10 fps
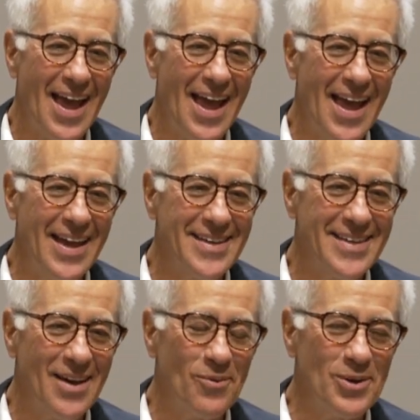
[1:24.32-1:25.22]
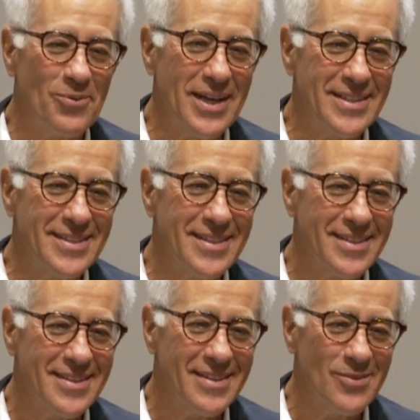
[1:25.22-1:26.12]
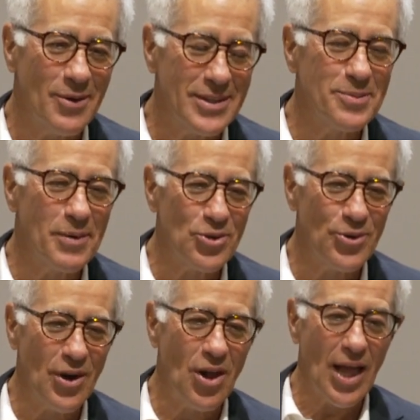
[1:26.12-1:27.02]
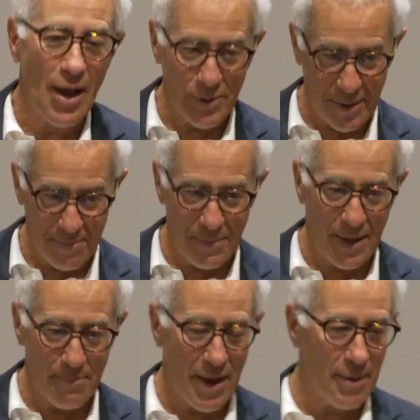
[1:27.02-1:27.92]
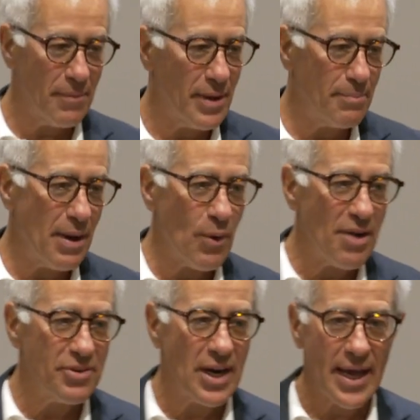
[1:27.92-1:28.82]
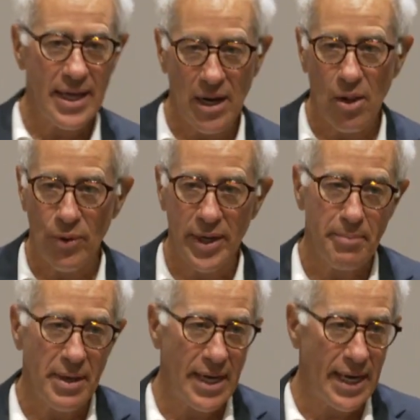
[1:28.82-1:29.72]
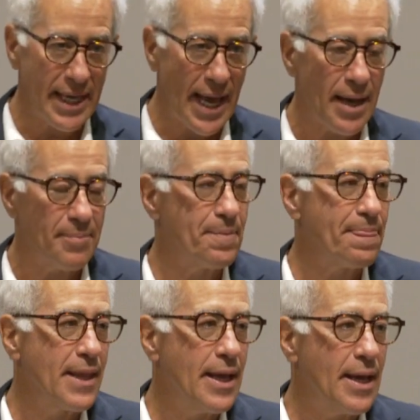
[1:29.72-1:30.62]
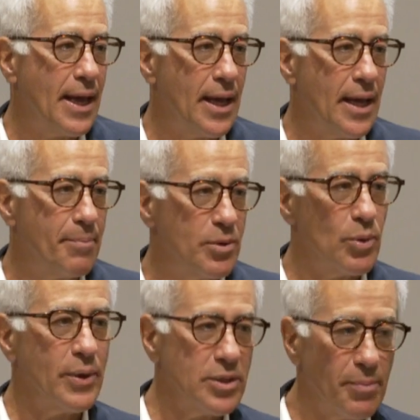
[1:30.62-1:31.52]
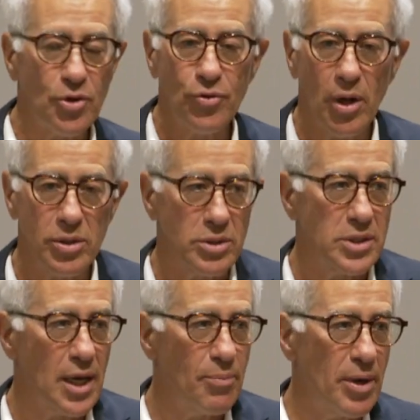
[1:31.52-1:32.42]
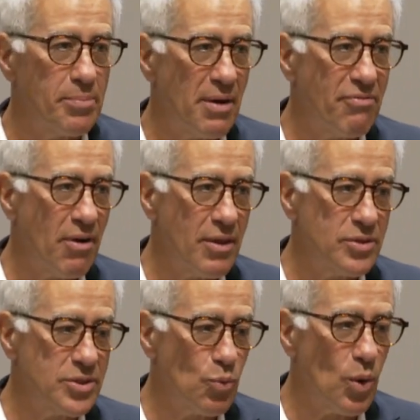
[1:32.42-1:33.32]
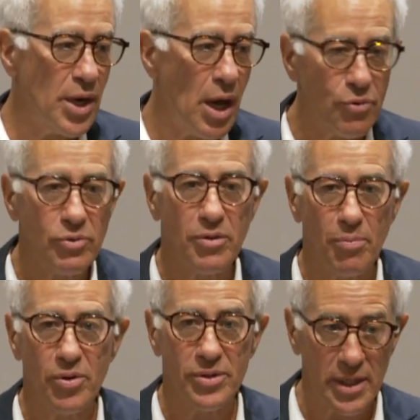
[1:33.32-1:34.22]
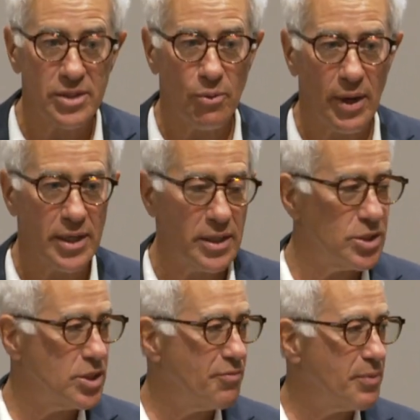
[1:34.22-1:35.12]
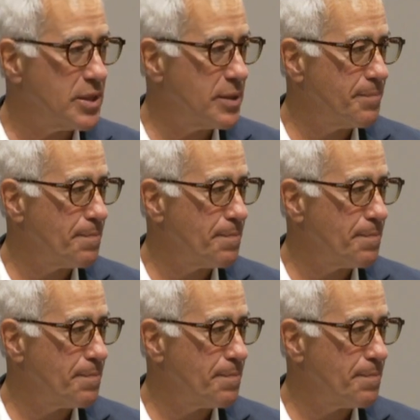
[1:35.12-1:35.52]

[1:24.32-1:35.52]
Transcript: And we went to Montreal. My wife and I had already made Aliyah, but we went to Montreal to celebrate my father's 100th birthday. It's quite an achievement.